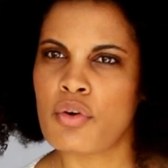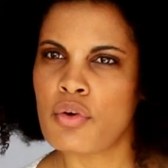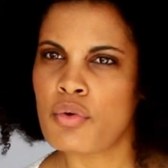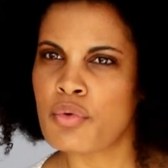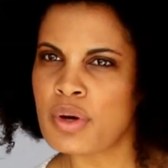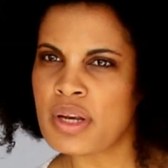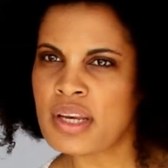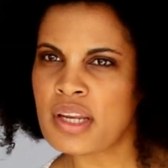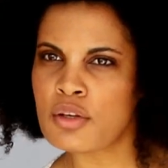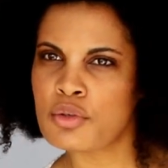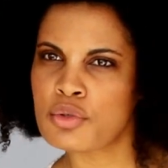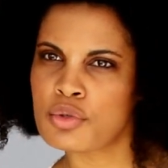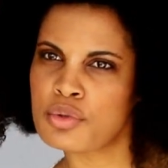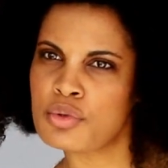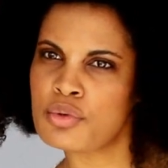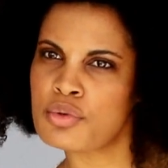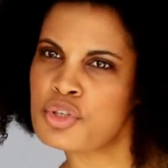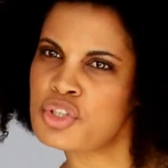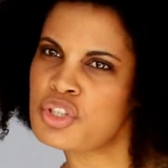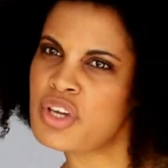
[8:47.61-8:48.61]
really
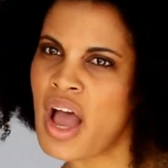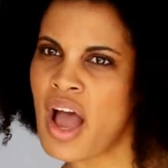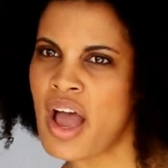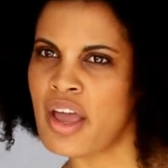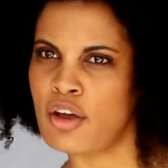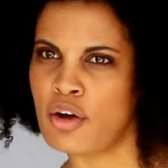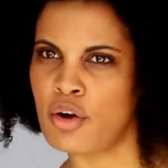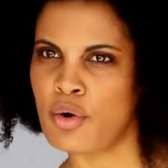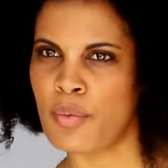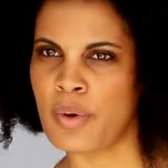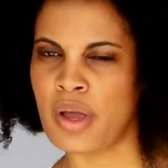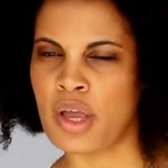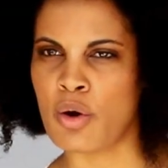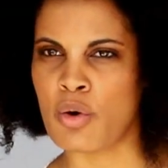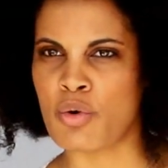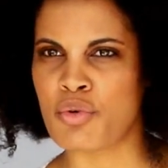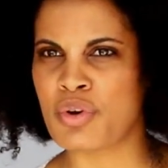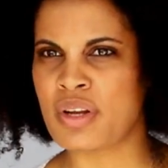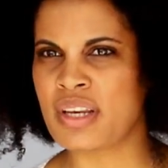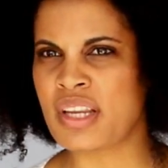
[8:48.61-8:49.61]
do shy away
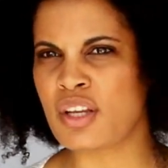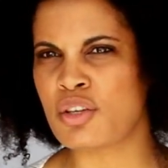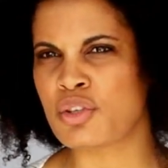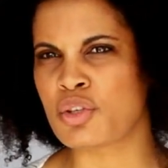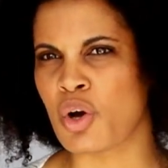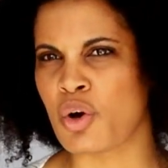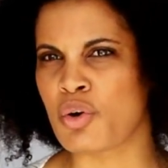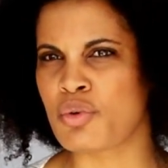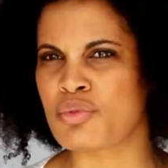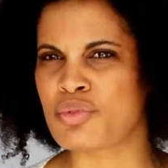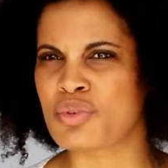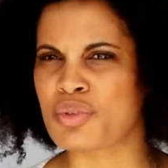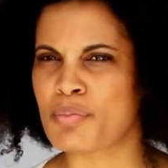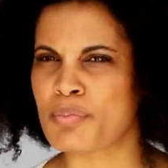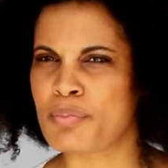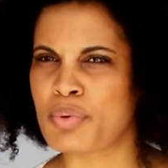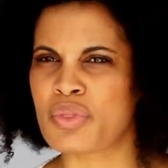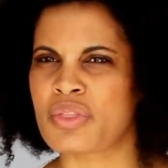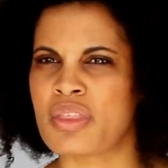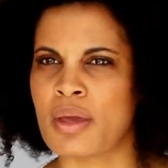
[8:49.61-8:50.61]
or really don't
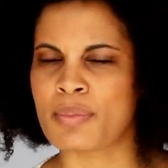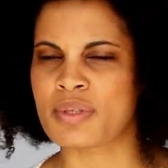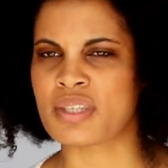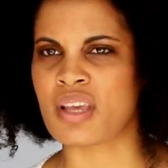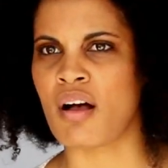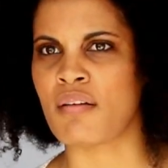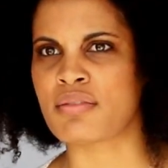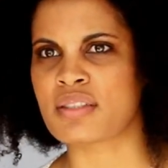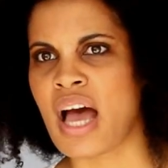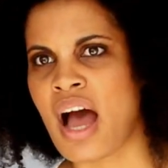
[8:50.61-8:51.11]
put themselves